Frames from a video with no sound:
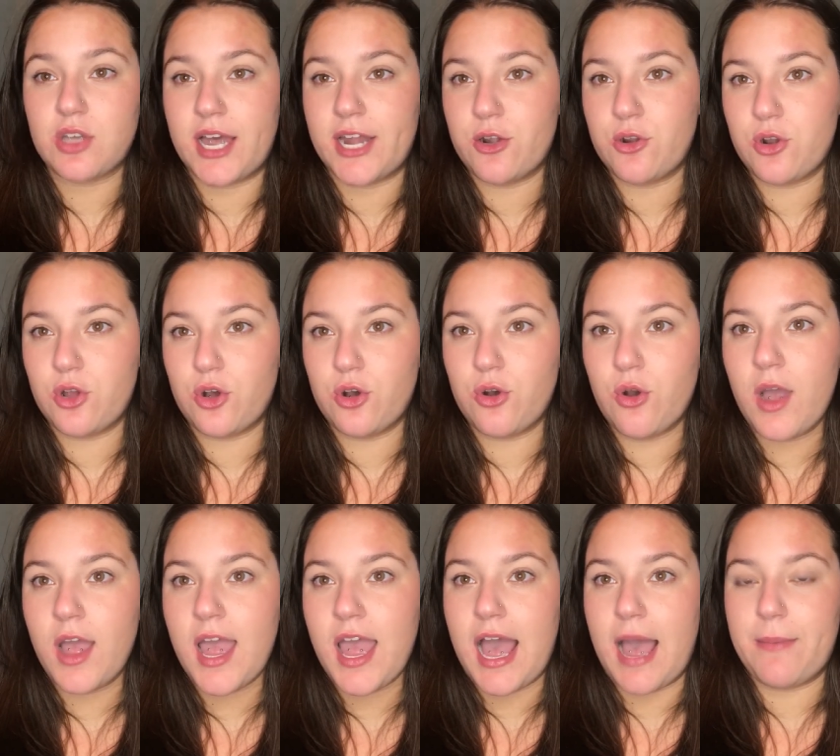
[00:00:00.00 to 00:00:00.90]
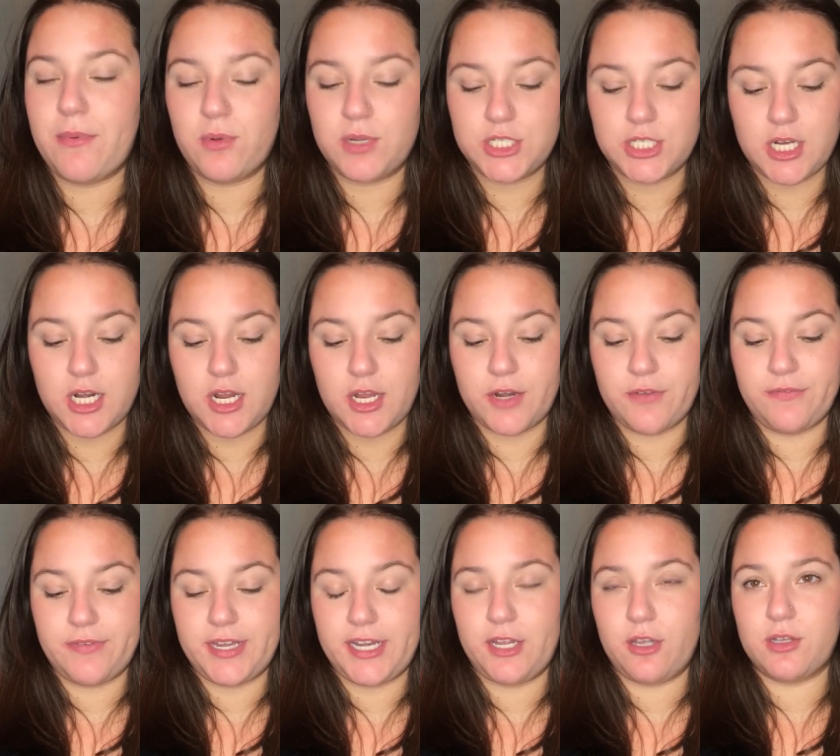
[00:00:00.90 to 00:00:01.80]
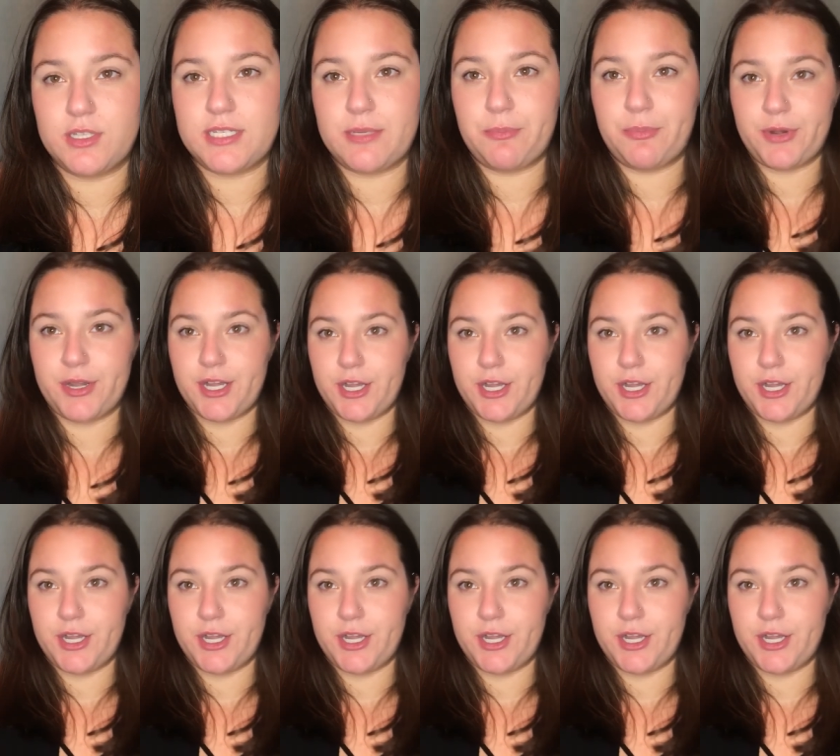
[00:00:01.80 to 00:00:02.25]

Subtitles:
So I don't know, I've been watching a lot of videos,